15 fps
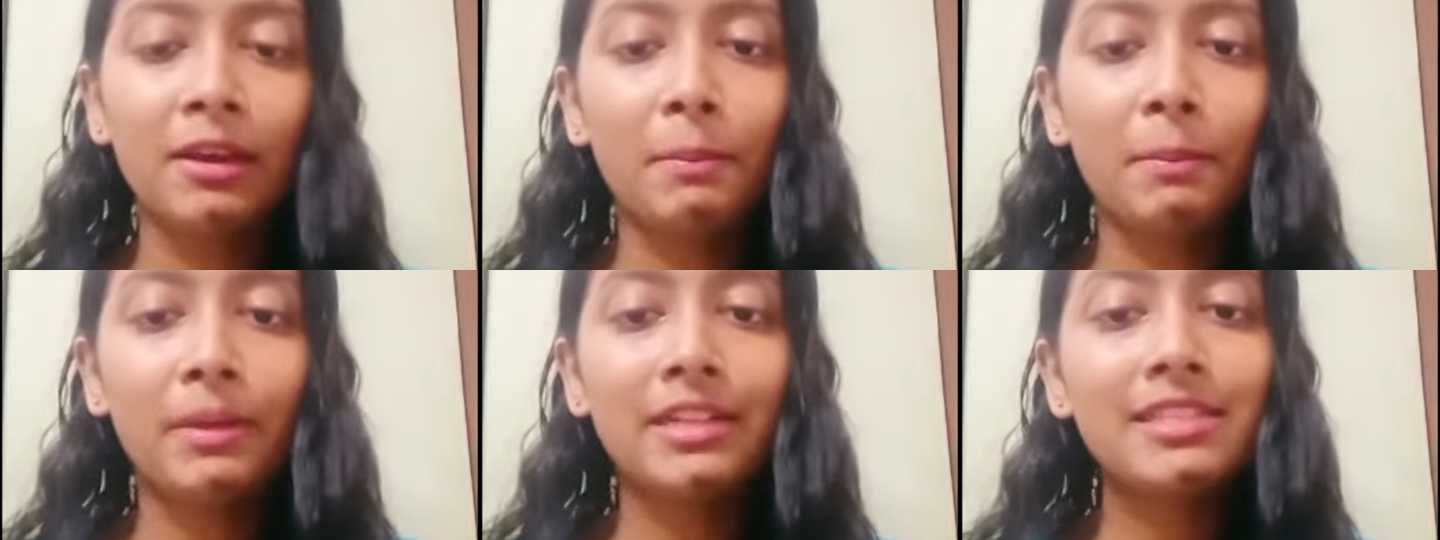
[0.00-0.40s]

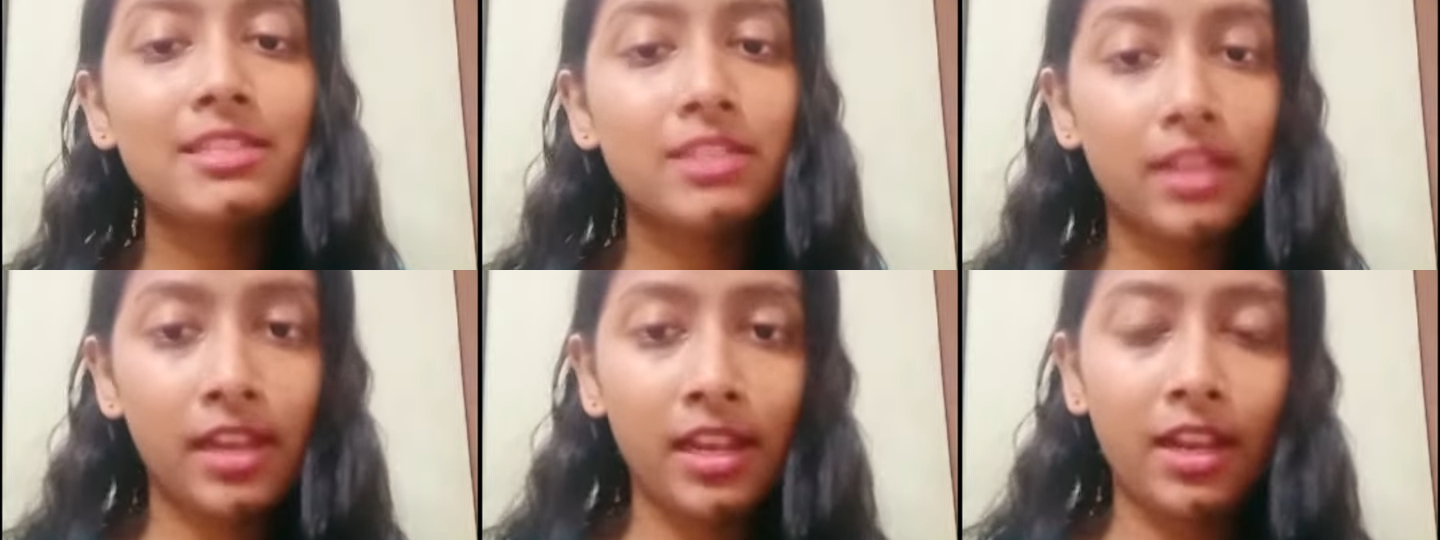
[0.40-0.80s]
But
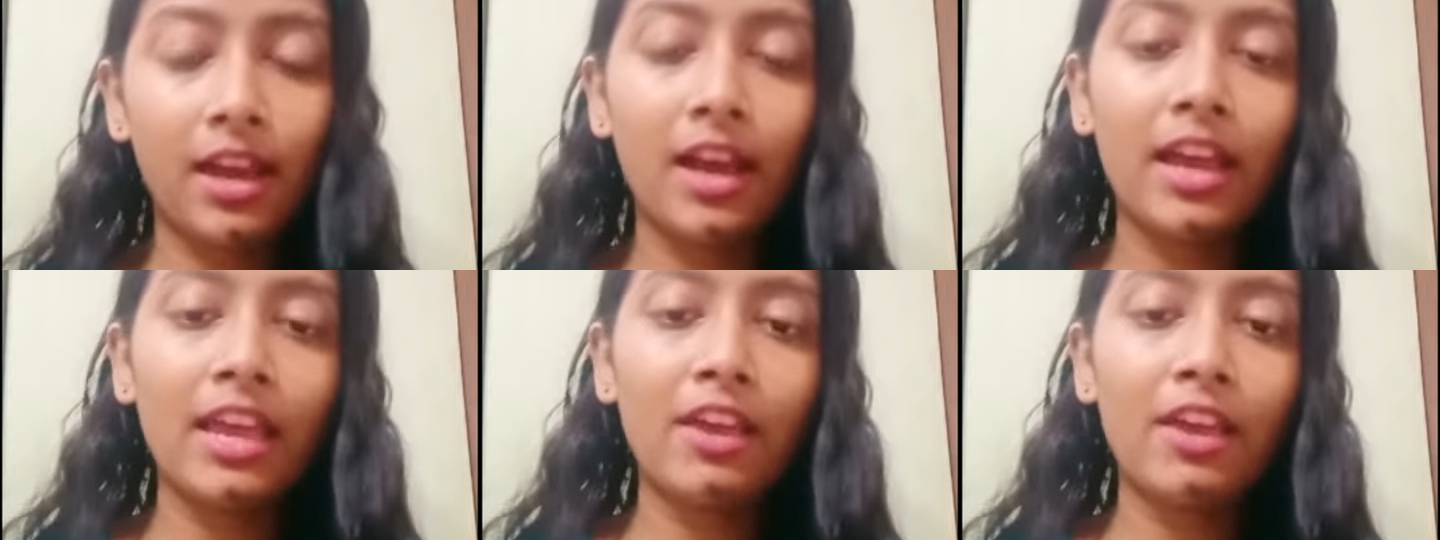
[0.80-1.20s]
still,
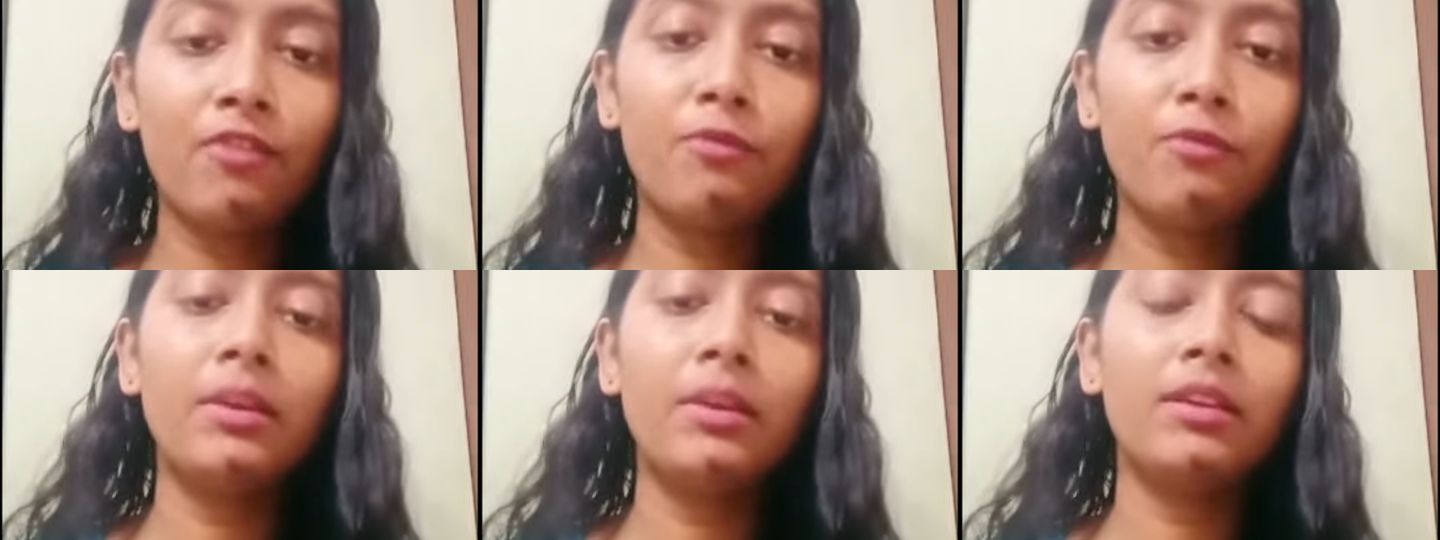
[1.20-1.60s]

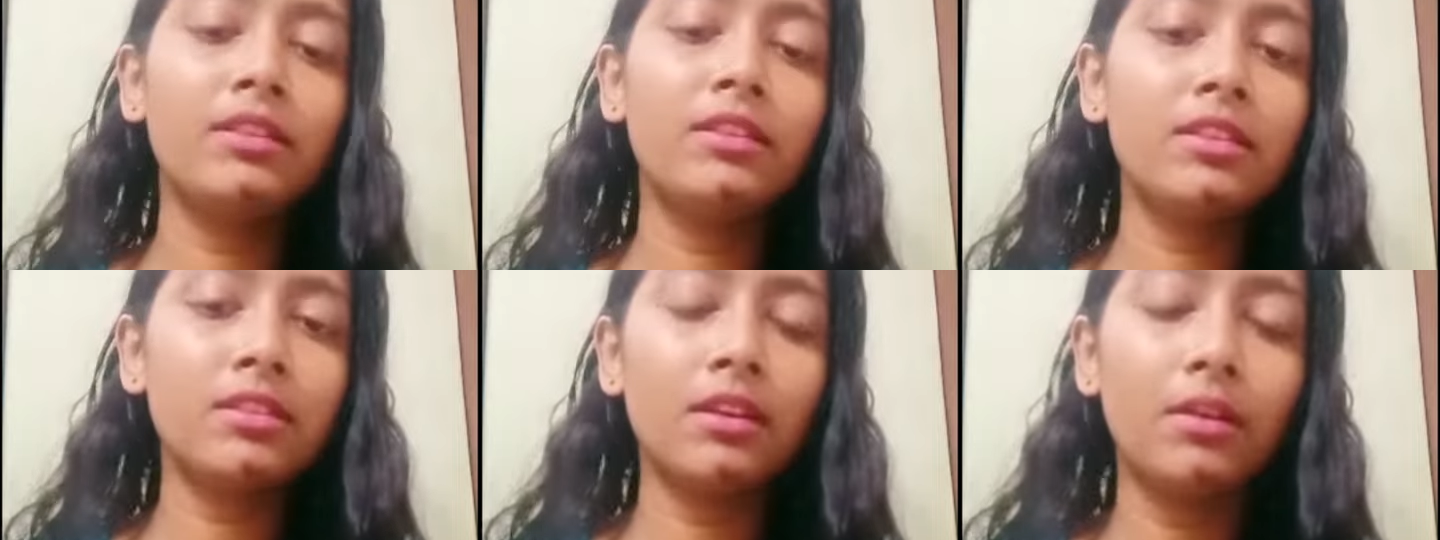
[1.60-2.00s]

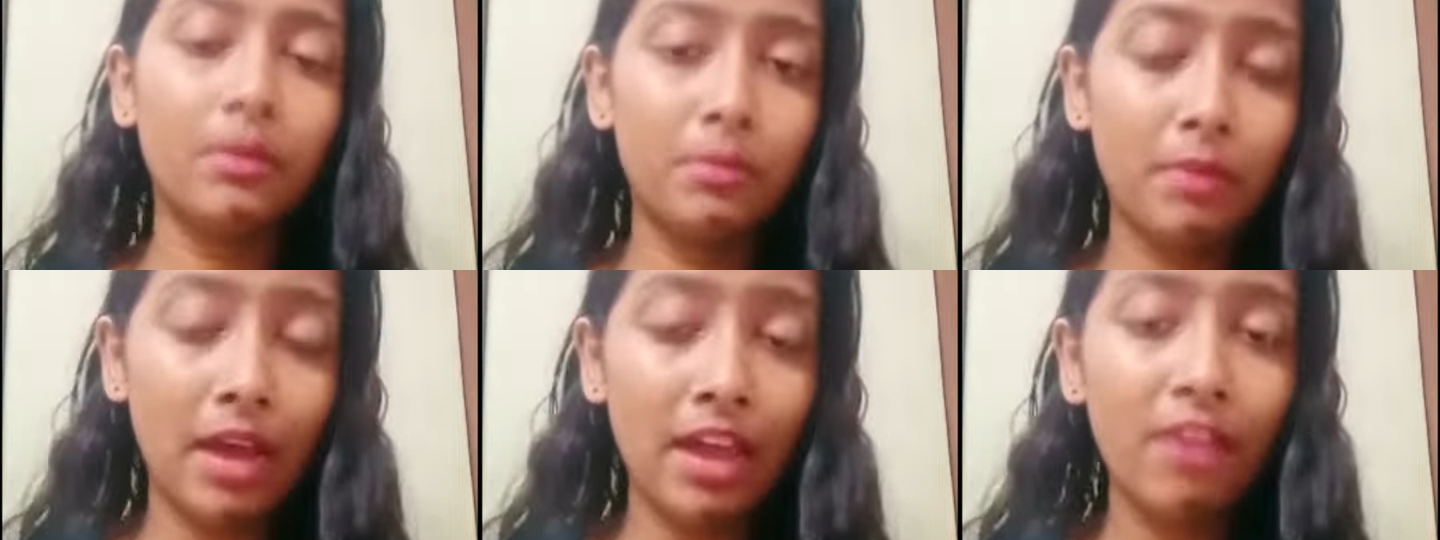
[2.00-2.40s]

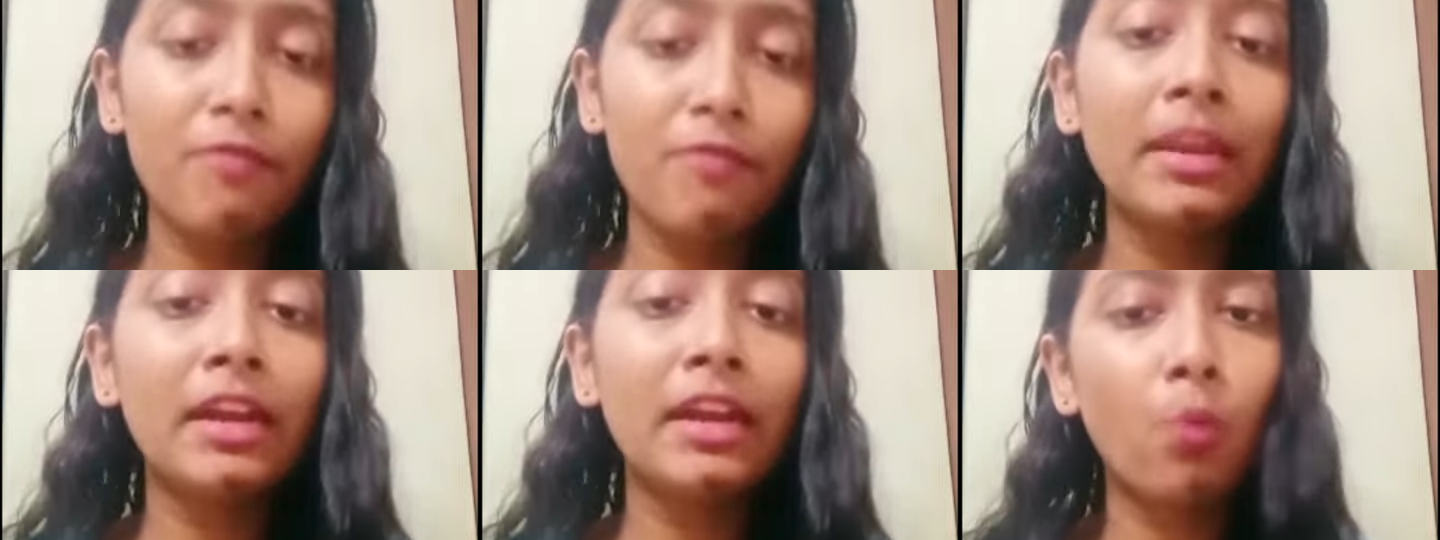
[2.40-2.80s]
I have
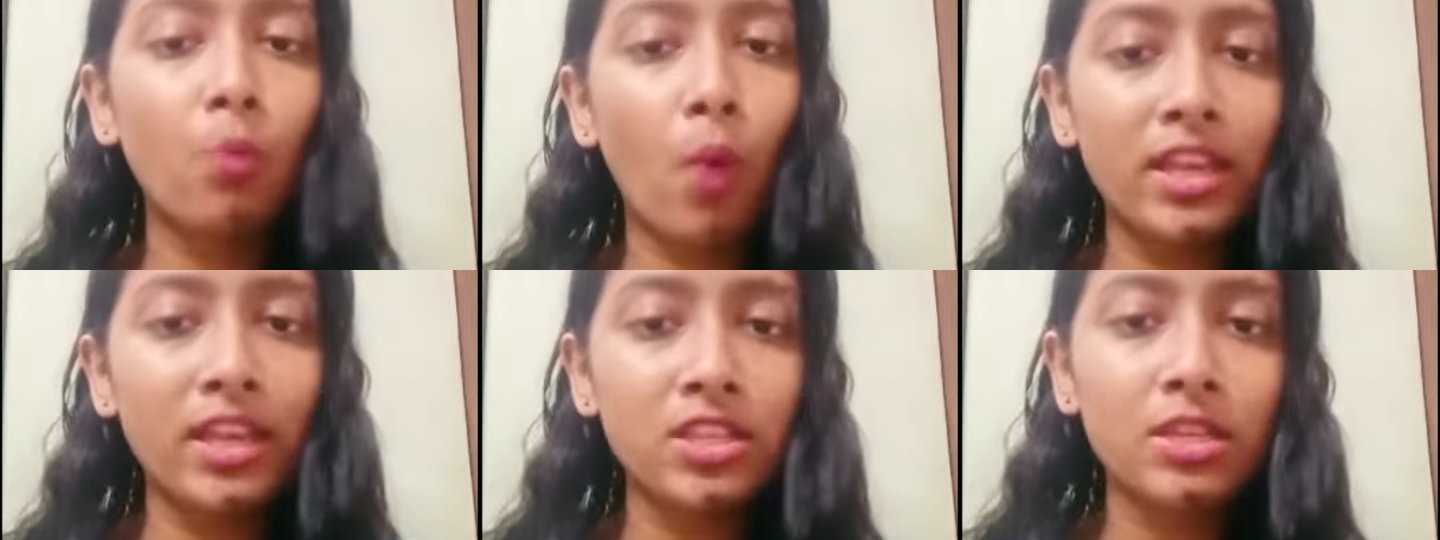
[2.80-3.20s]
been
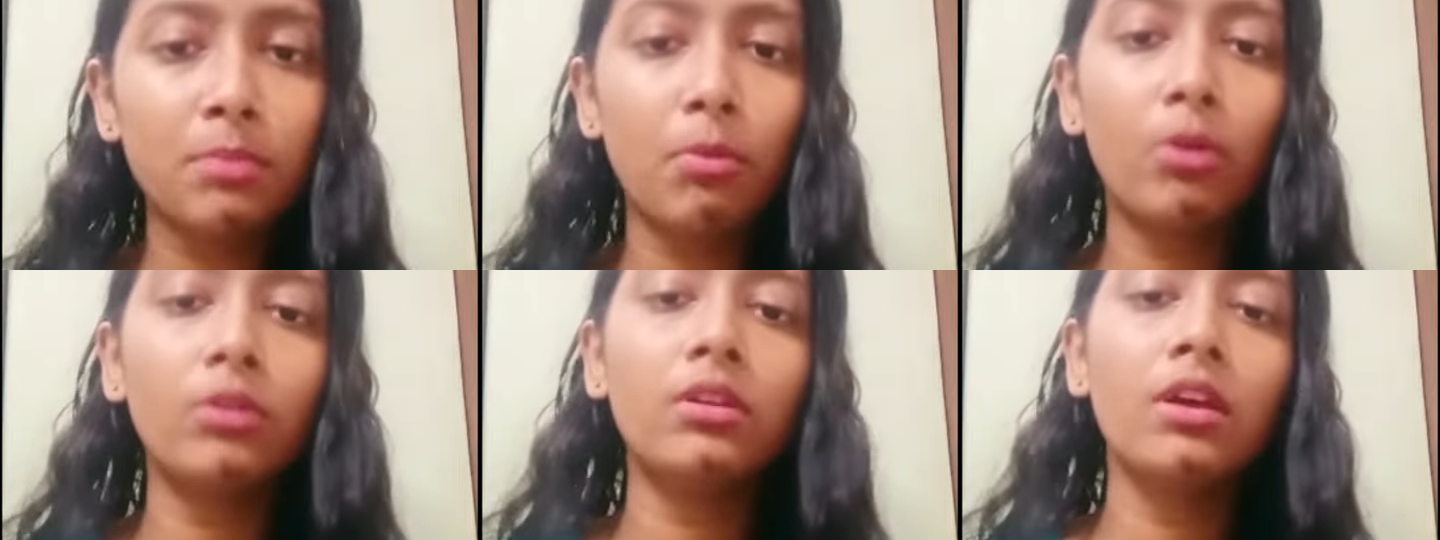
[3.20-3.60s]
advised
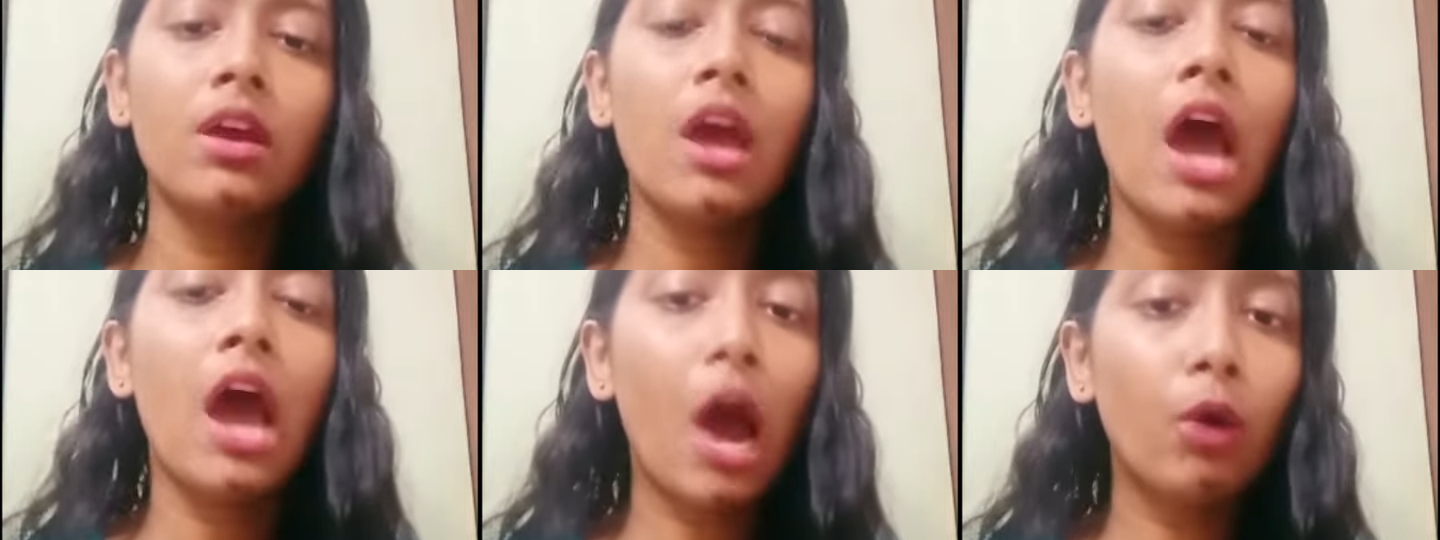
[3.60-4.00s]
about
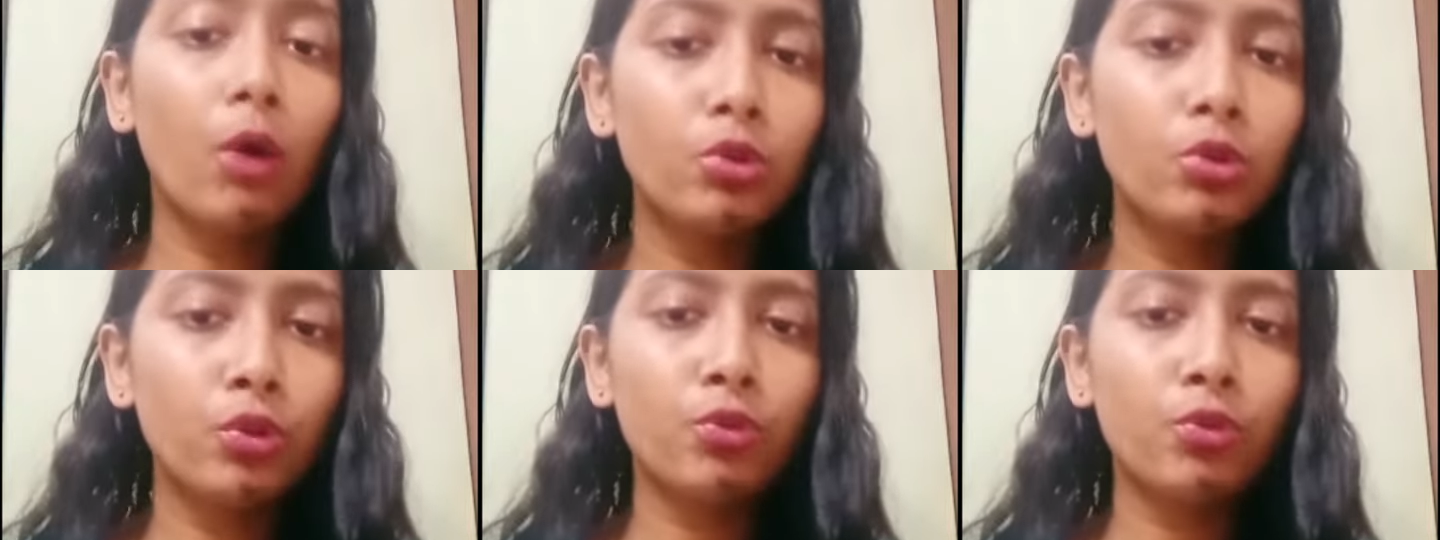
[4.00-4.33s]
how to,